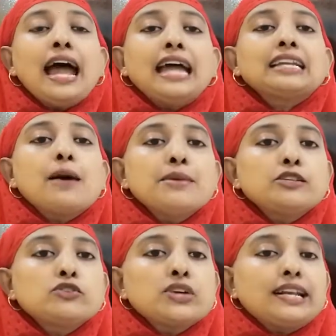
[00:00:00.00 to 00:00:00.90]
And coming
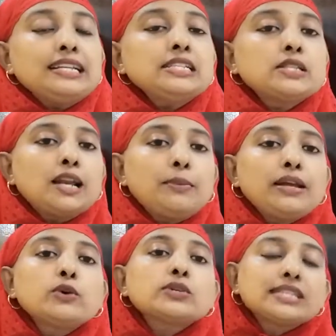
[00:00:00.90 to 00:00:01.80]
to gerunds, they will be
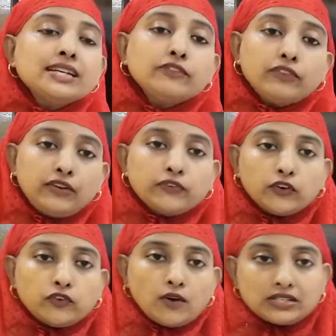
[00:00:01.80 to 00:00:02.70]
using
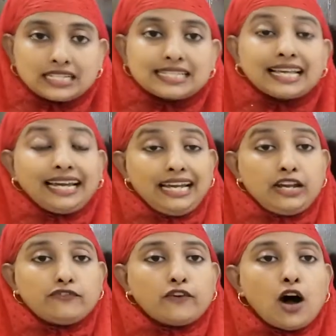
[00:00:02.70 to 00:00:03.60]
V4 form, which is the
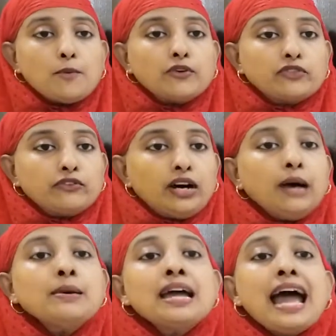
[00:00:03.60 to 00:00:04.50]
ing form of the
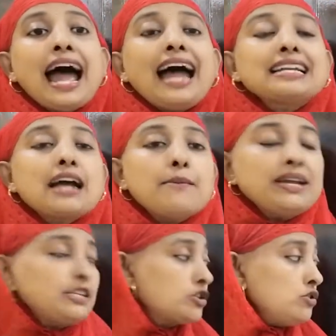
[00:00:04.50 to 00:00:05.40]
verb. And
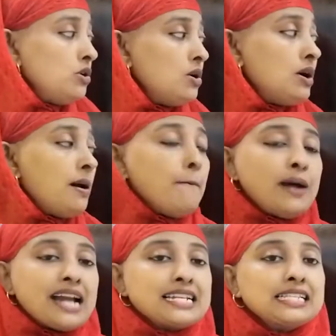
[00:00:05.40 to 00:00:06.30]
coming to
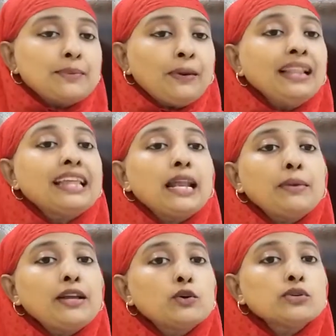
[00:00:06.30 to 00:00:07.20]
participle, they will
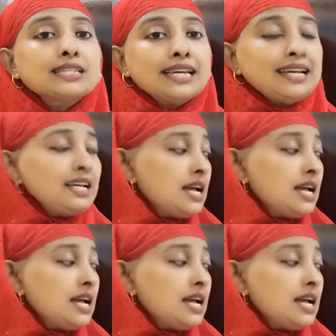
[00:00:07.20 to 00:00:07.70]
be using,